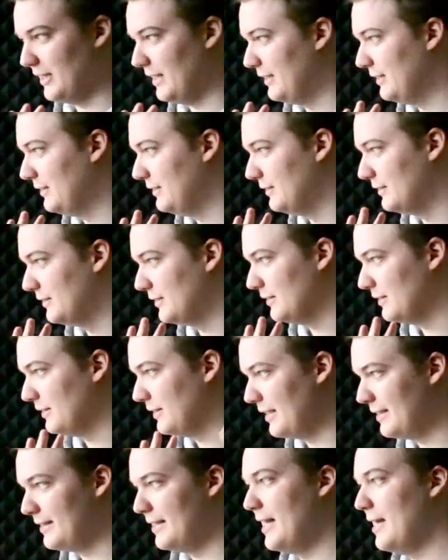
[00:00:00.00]
and
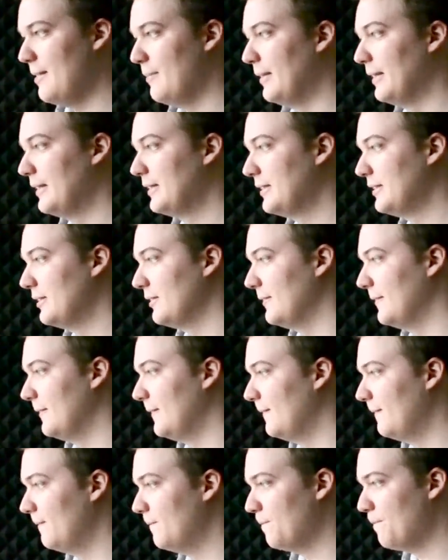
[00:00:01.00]
dynamics.
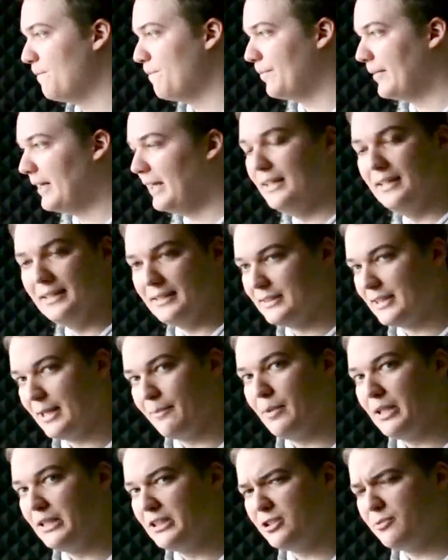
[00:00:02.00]
So is
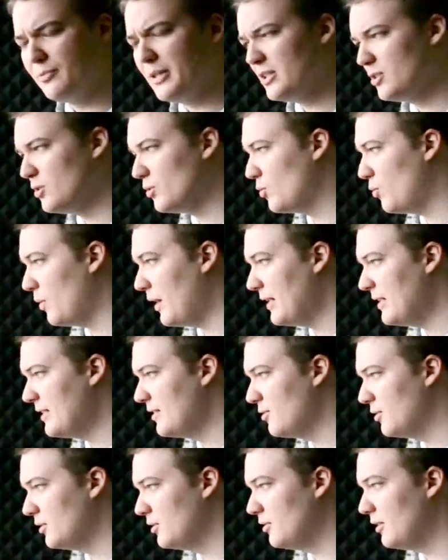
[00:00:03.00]
some instrument too quiet
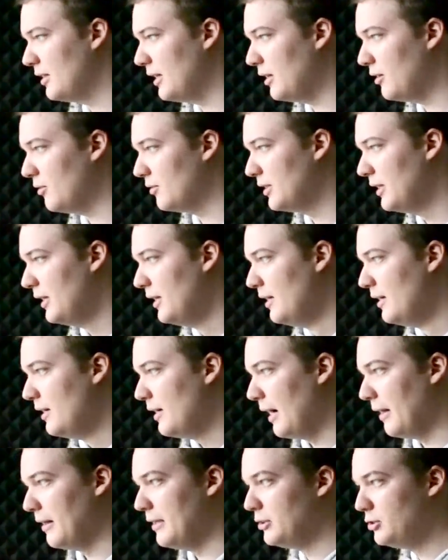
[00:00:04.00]
or too loud?
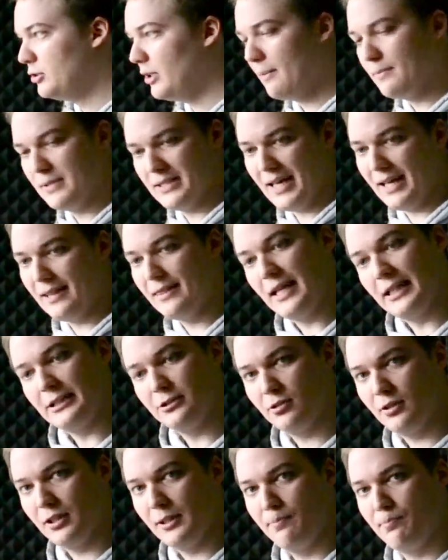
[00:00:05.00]
Are the drums
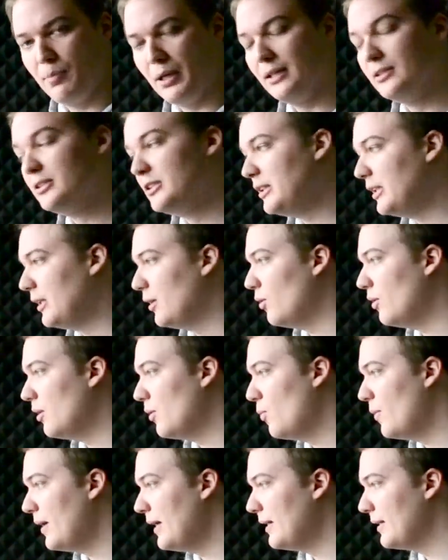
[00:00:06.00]
unnaturally punchy
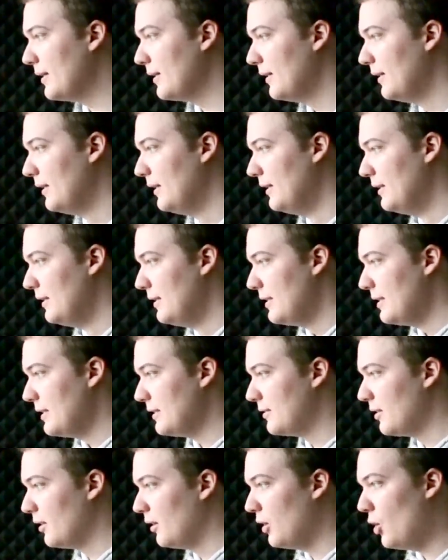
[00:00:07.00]
or weak?
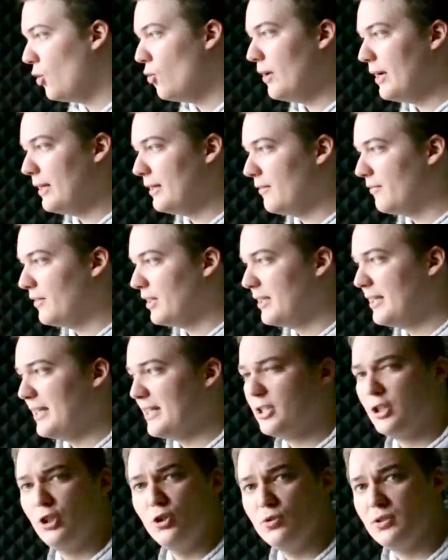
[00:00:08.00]
Is the low end of the
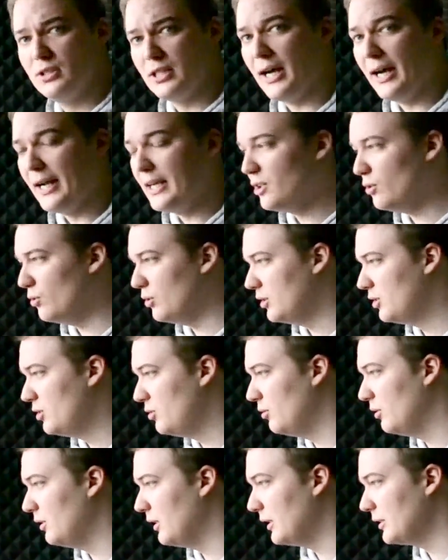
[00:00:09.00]
kick too tight or
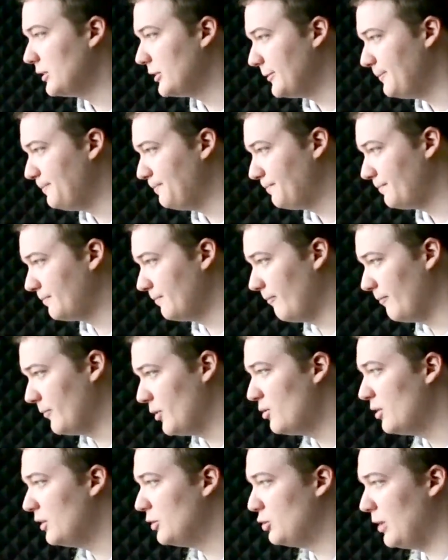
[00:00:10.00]
too lush?
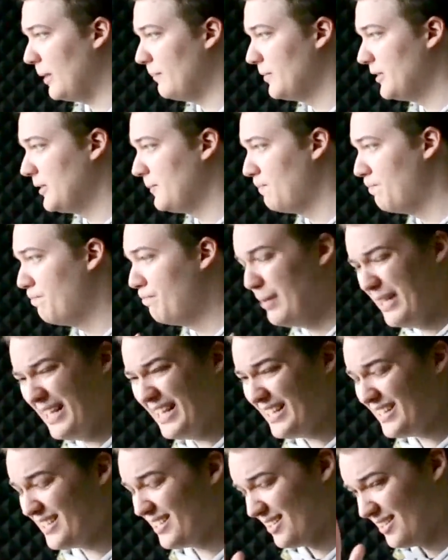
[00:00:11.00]
Do the drums
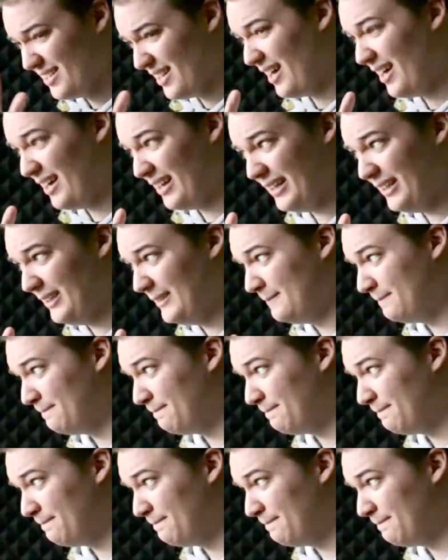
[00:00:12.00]
peak high?